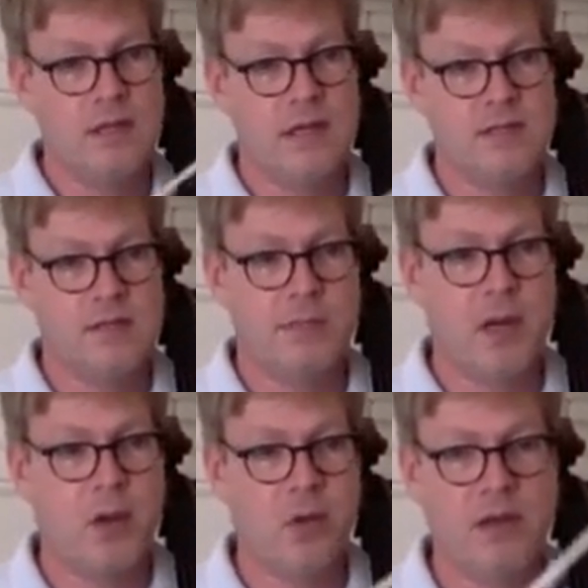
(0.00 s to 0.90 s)
Does the
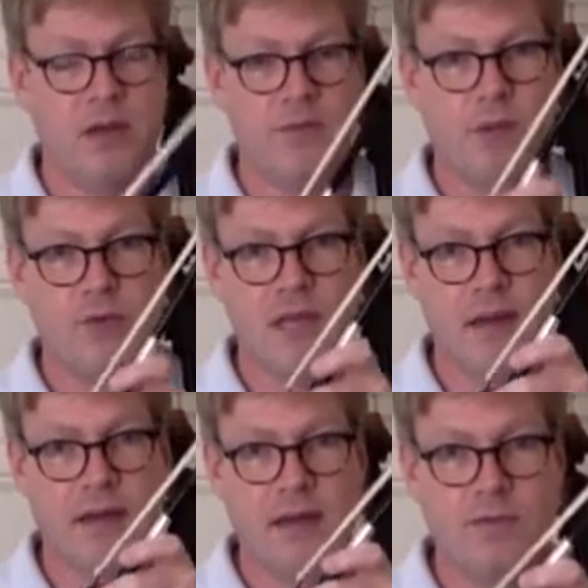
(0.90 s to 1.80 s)
bow, if
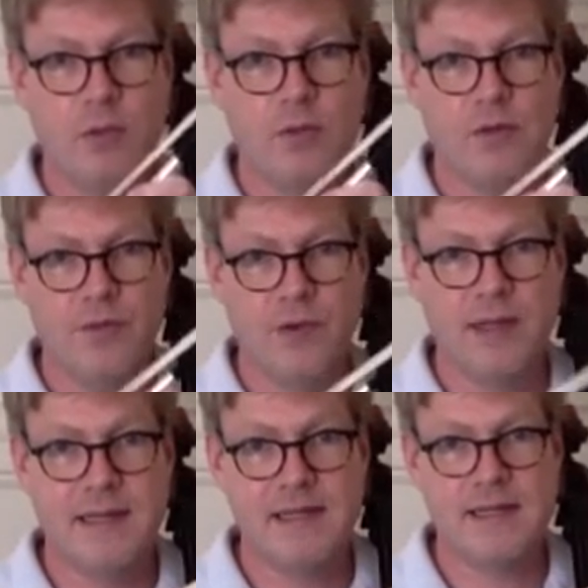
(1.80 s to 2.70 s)
you
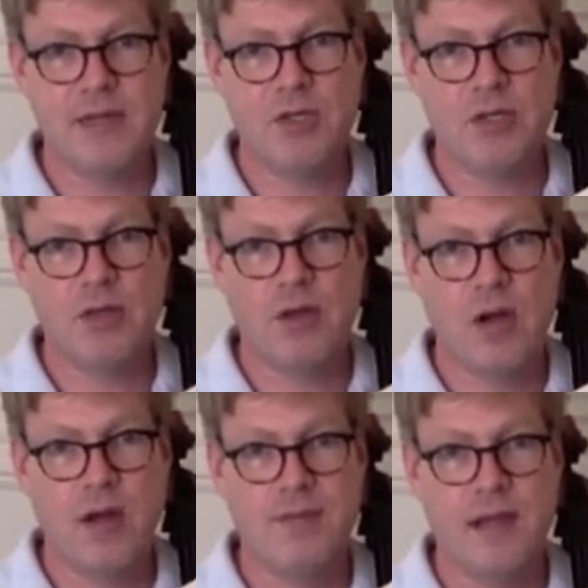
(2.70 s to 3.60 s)
release tension
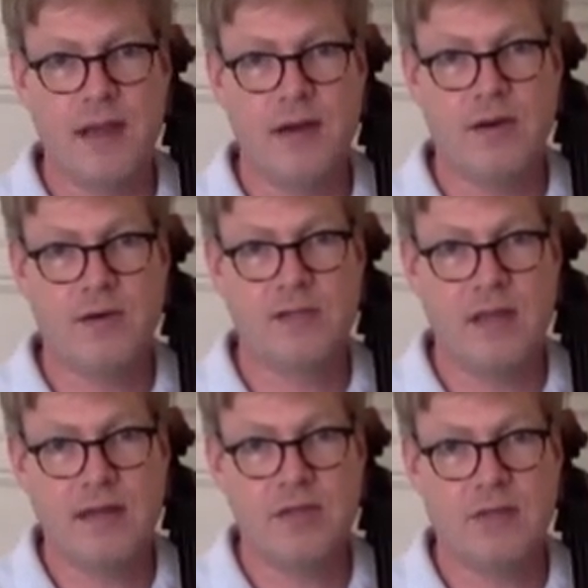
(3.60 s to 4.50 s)
on the hairs,
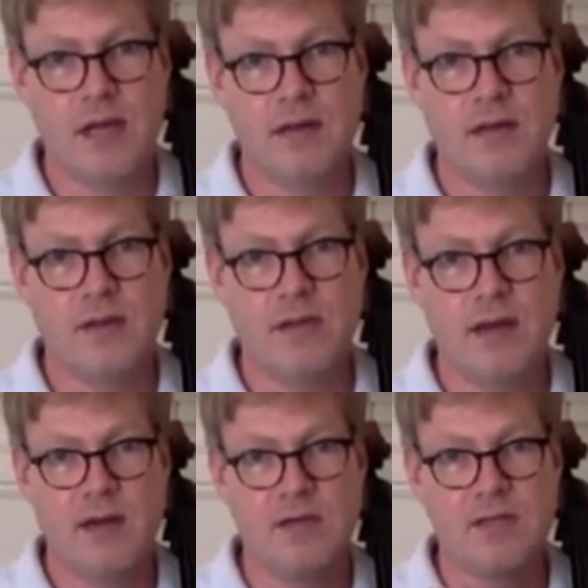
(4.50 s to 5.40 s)
and as you tighten on the
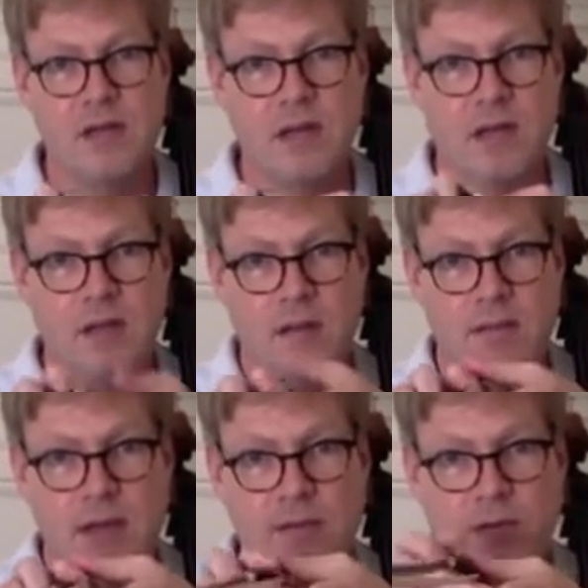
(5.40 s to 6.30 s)
hairs,
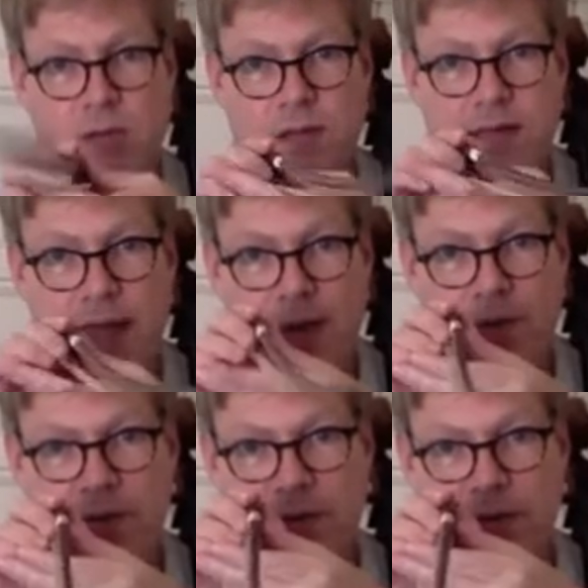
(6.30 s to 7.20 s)
have a look
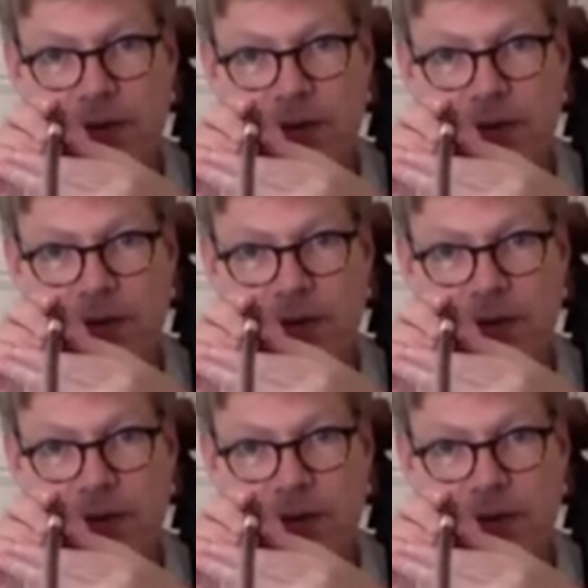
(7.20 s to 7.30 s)
down